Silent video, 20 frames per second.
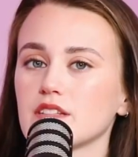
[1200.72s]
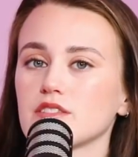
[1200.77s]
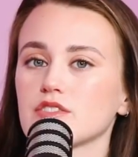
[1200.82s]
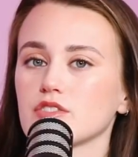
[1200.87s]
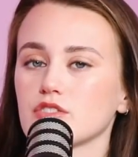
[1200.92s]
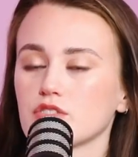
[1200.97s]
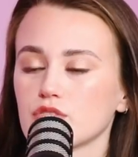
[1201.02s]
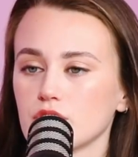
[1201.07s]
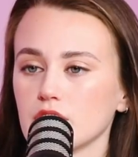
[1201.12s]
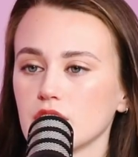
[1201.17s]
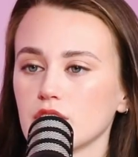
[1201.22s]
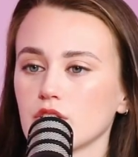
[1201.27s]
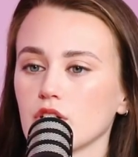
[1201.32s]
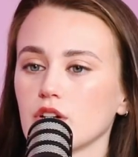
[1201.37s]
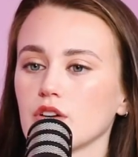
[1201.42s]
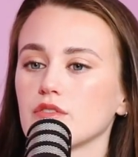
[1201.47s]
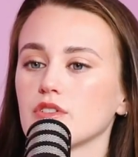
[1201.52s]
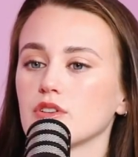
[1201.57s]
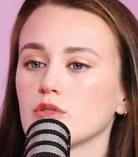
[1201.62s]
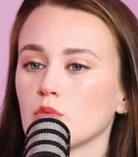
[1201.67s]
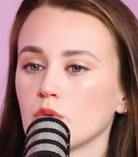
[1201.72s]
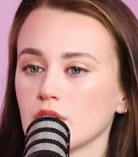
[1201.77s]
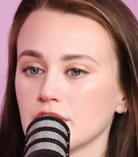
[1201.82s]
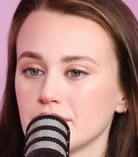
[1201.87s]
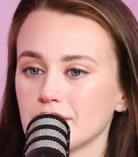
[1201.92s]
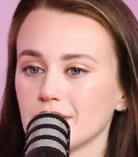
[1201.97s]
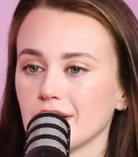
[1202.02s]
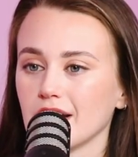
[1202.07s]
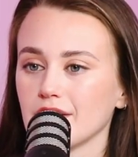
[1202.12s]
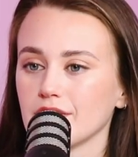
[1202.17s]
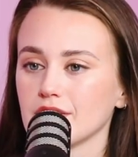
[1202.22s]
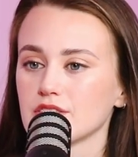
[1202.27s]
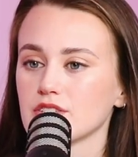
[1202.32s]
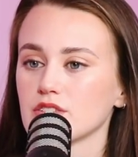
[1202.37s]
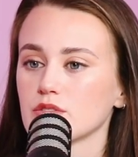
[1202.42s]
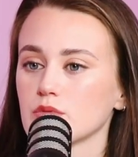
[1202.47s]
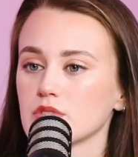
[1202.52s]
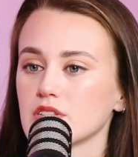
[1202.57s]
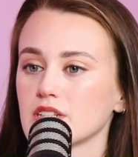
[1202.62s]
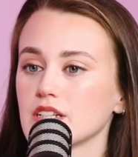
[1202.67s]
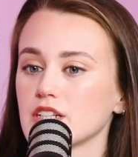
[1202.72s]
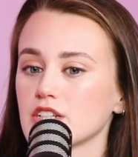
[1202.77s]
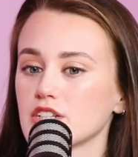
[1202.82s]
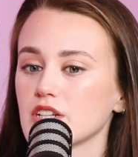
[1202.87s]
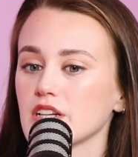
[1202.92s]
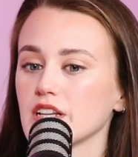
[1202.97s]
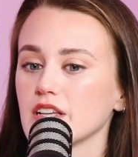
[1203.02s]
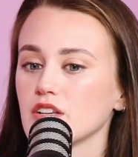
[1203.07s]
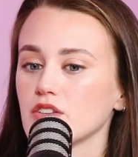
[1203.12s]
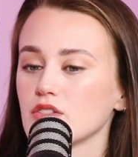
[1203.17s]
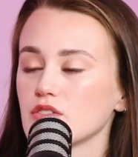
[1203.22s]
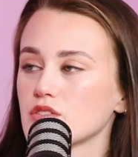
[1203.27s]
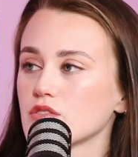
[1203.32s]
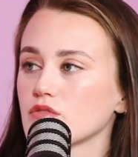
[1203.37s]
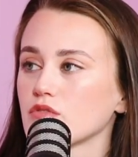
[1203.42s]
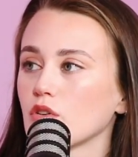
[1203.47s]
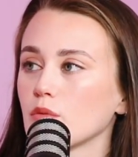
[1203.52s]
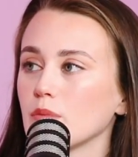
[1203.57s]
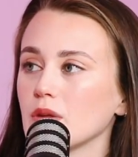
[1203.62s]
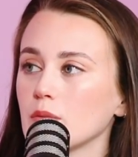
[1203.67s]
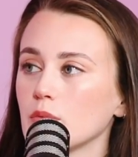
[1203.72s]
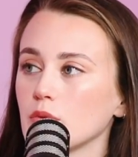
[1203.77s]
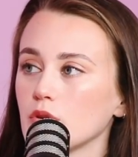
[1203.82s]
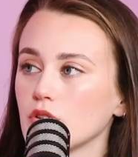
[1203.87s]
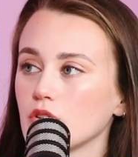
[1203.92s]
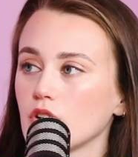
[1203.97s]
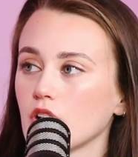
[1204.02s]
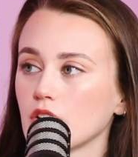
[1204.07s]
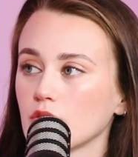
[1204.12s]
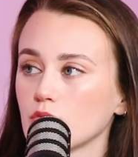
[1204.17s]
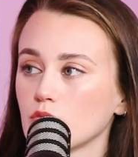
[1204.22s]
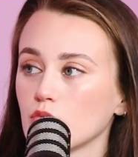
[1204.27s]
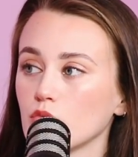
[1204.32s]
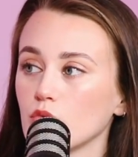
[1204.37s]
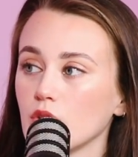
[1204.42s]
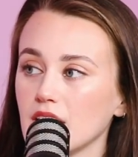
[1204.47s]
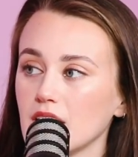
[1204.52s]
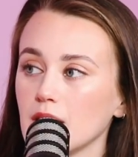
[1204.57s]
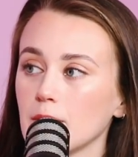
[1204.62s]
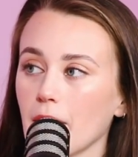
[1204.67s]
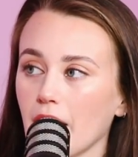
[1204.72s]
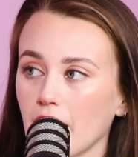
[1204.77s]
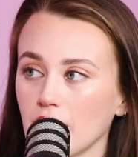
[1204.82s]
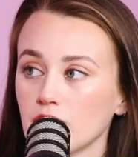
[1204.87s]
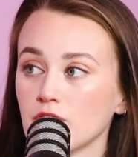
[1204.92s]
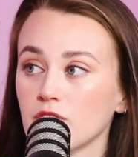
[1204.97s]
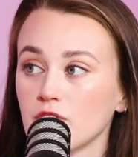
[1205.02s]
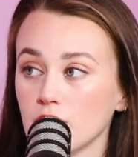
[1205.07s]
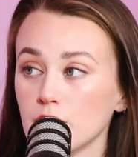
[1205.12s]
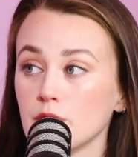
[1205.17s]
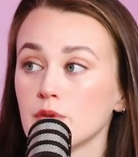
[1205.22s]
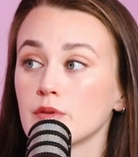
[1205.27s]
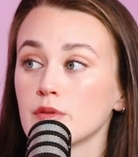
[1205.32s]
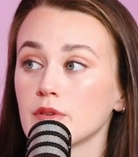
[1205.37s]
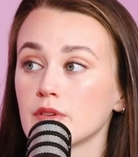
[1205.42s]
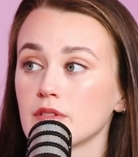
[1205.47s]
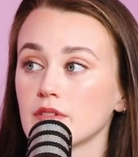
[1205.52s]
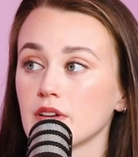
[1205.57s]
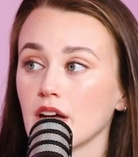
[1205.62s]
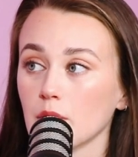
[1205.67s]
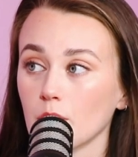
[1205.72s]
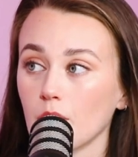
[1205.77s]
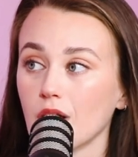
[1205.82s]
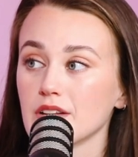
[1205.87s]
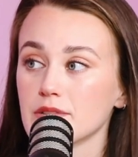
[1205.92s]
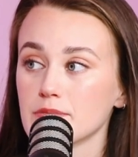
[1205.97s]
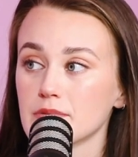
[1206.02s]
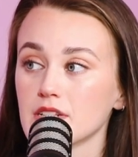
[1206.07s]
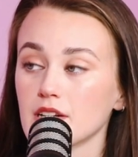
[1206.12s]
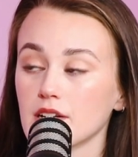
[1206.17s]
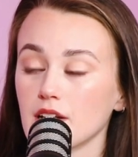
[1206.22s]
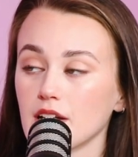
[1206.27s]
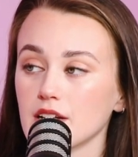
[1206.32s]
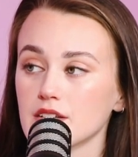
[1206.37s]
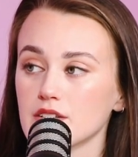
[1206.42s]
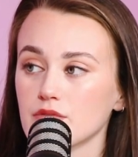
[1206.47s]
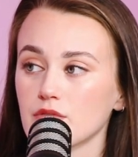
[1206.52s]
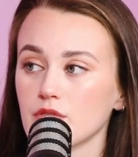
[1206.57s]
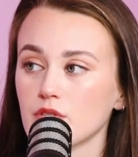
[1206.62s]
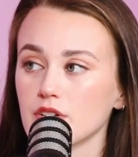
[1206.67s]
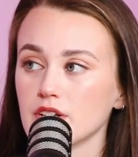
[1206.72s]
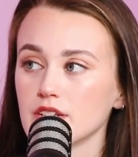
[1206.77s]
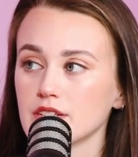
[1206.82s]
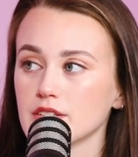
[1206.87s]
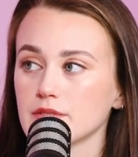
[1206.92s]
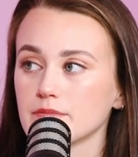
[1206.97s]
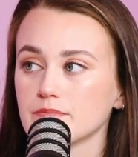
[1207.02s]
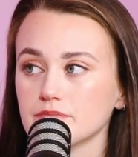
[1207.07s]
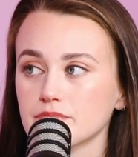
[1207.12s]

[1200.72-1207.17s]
COVID once you have it. So it was initially used for people who got really bad flu and were hospitalized for it.